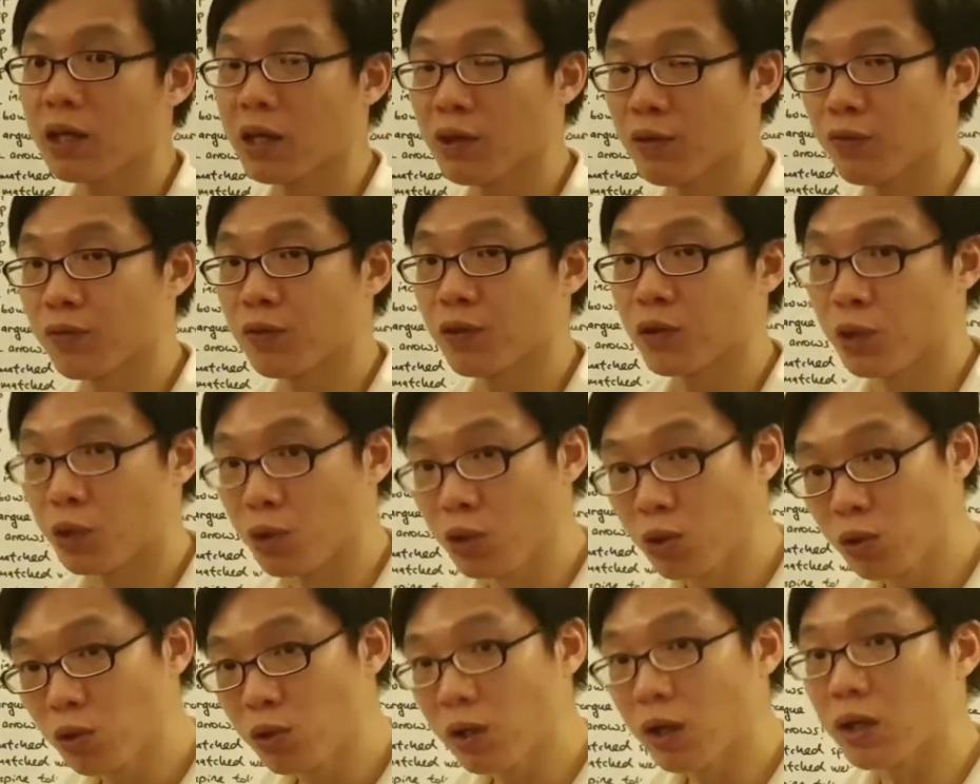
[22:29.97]
if
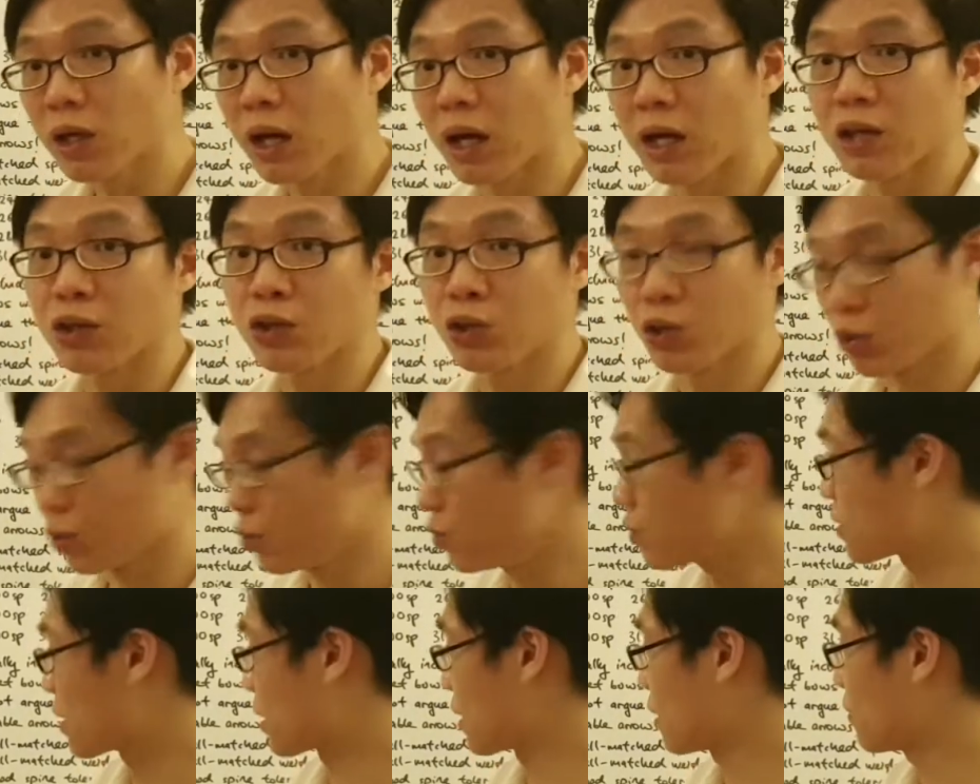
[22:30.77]
you are
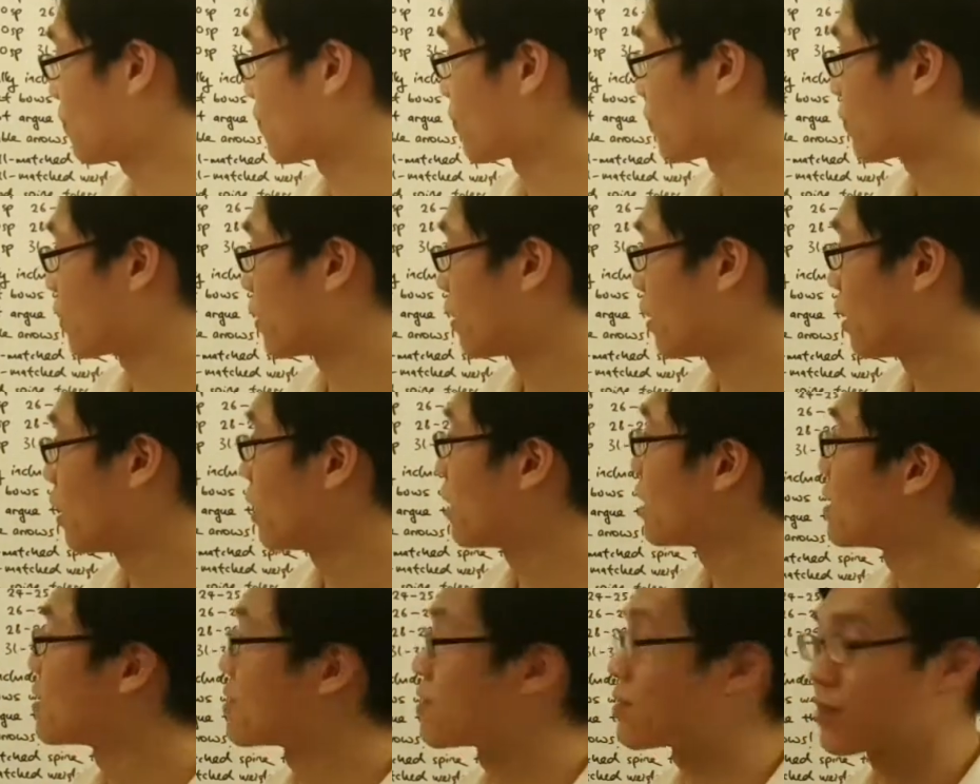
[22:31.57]
using
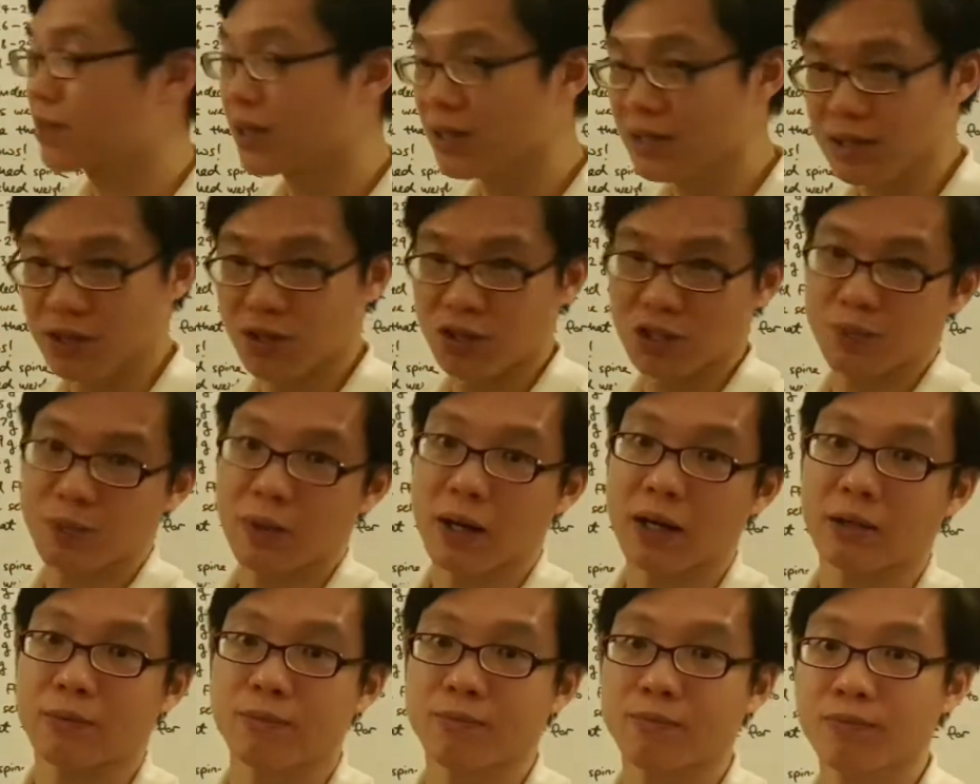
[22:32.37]
600
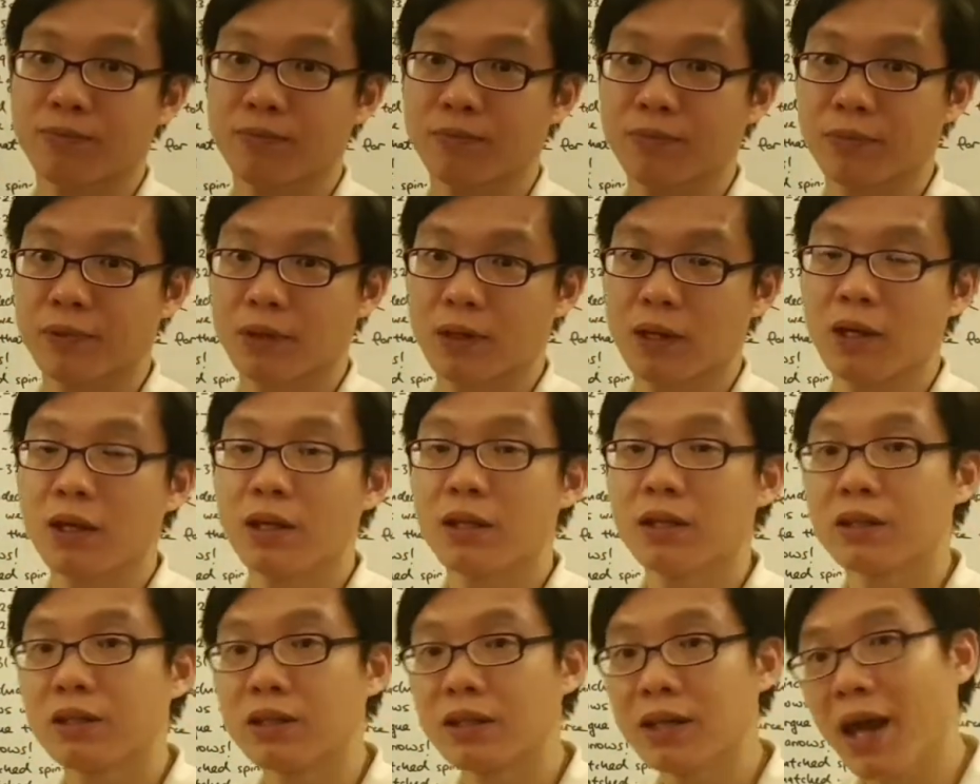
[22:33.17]
spine,
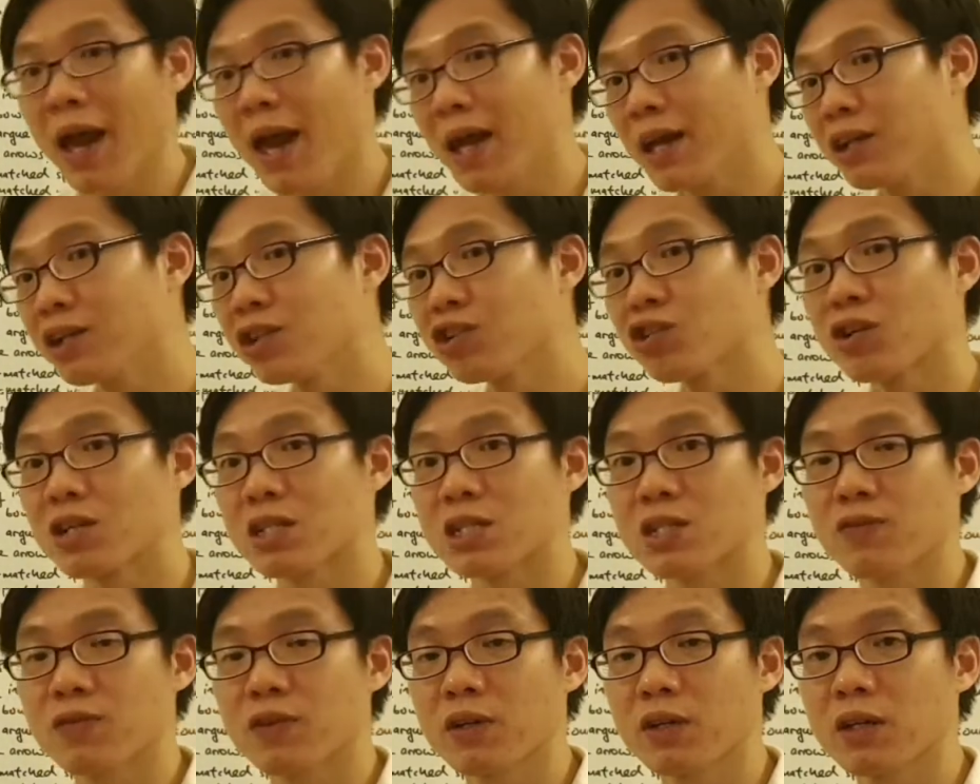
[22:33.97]
the energy
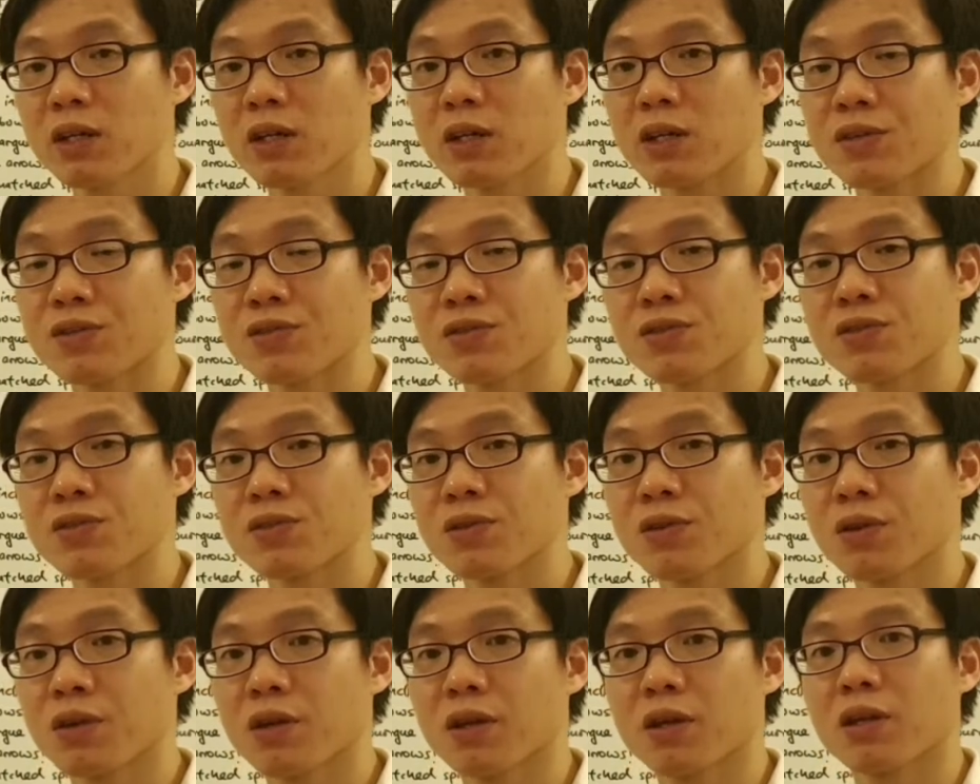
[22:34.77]
transfer
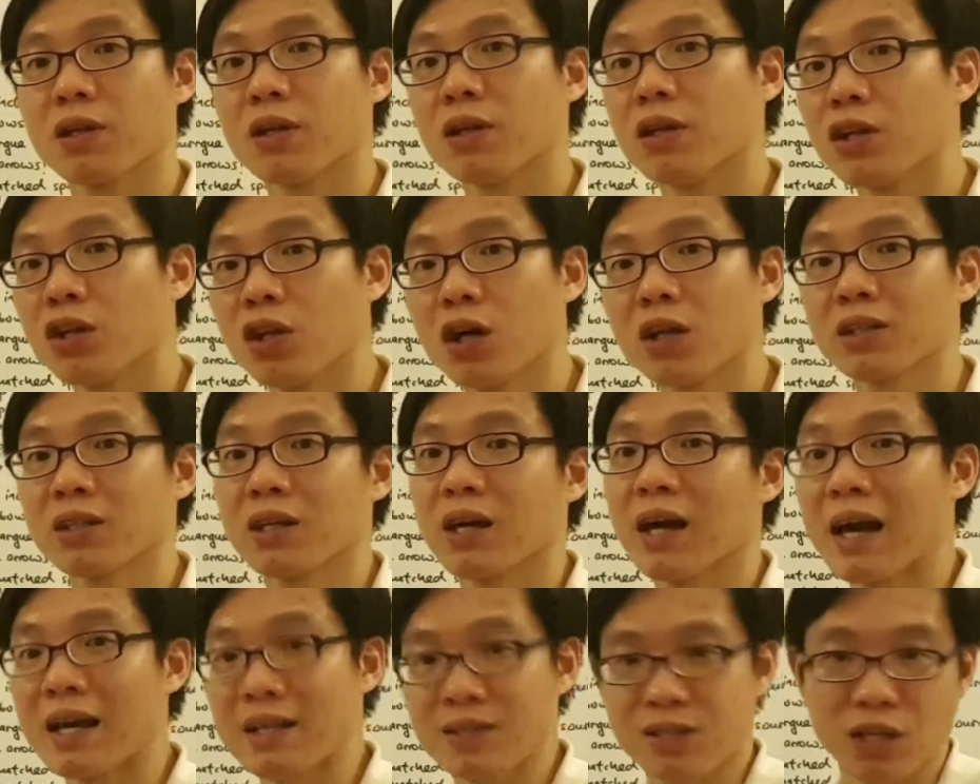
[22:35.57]
is
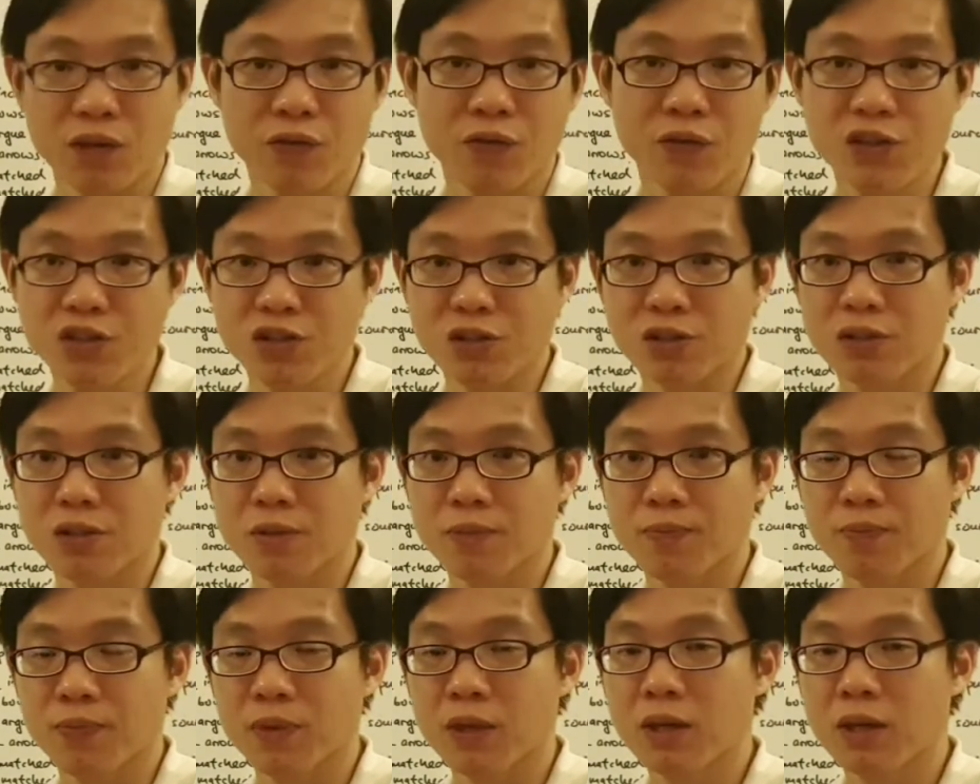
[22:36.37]
not as efficient.